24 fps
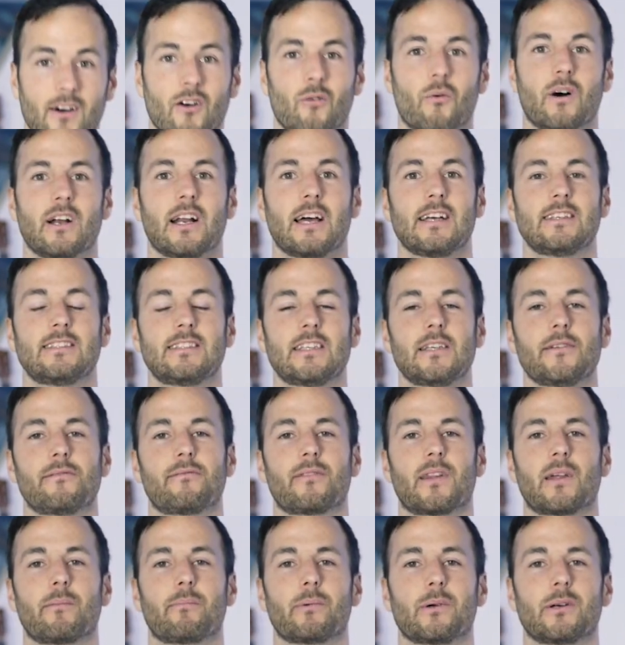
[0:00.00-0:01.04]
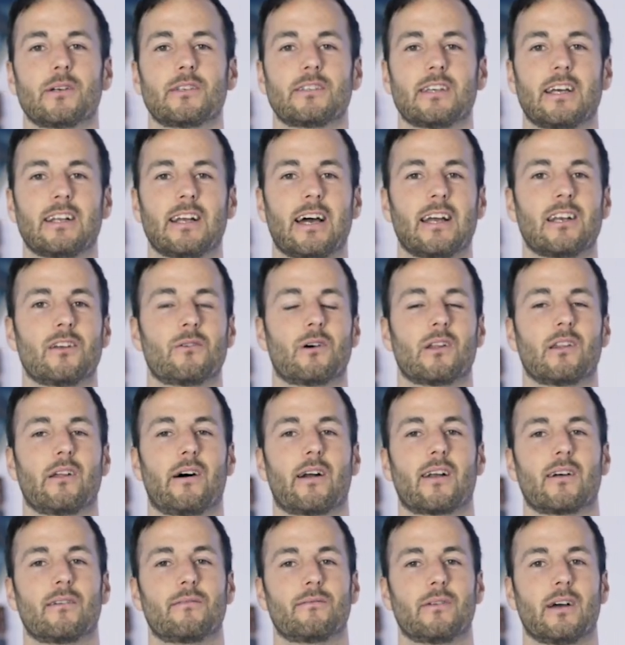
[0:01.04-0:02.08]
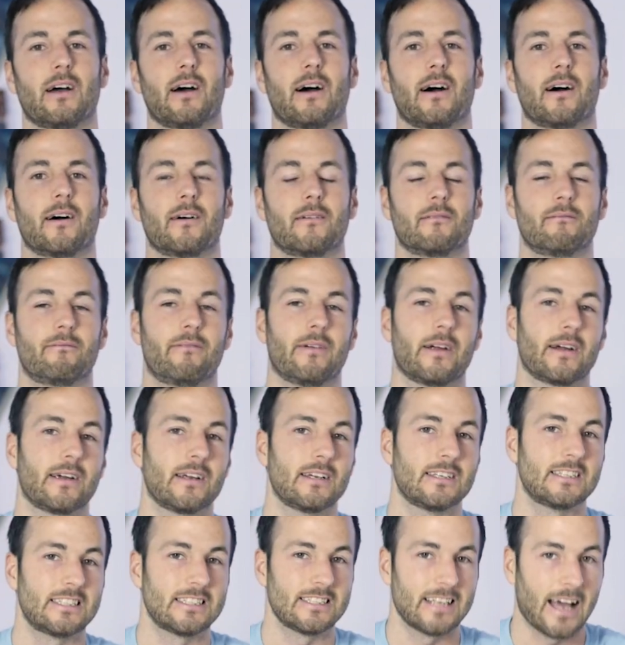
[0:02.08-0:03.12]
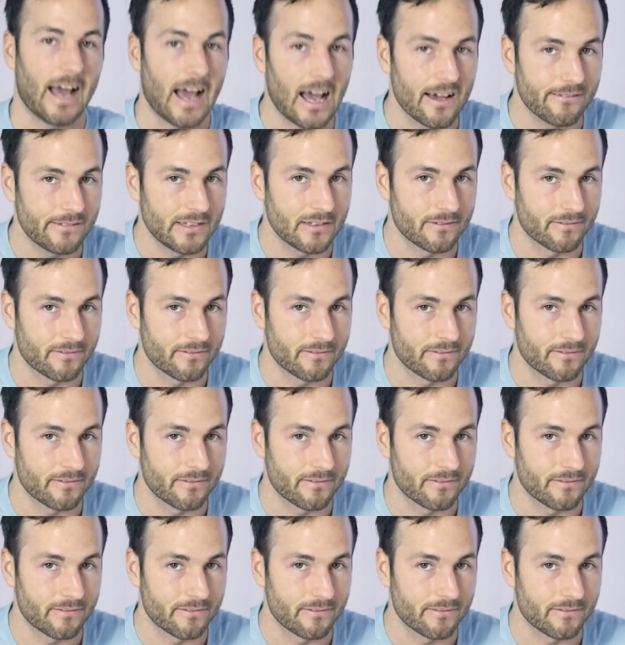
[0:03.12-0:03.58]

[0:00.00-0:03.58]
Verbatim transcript: when I see flippers, and I know a lot of very savvy